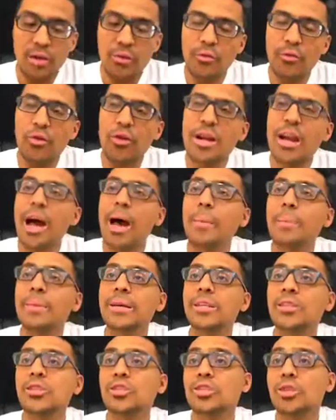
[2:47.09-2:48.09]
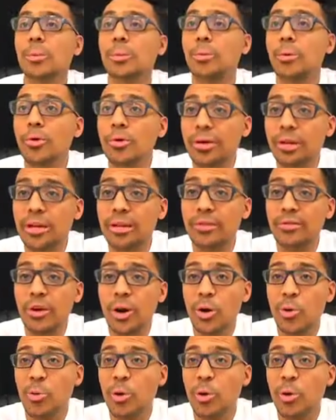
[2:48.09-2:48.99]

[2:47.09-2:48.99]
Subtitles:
for not being supportive